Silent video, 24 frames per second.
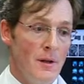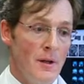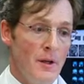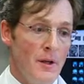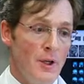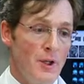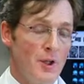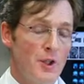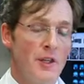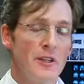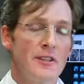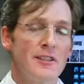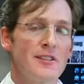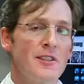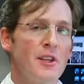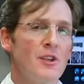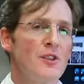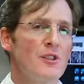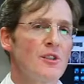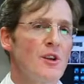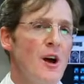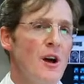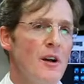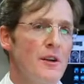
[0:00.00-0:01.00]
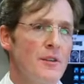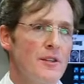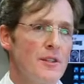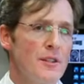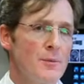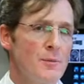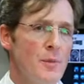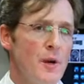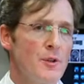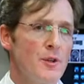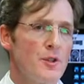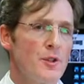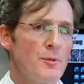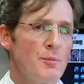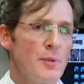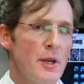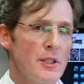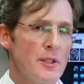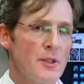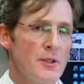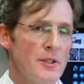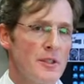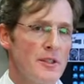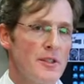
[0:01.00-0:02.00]
You should consider talking to some other
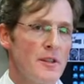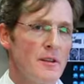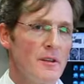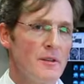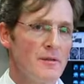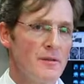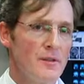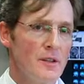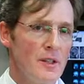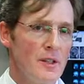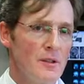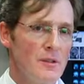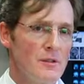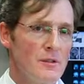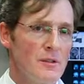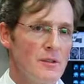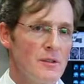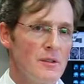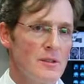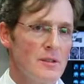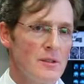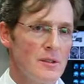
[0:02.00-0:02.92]
specialists in the field.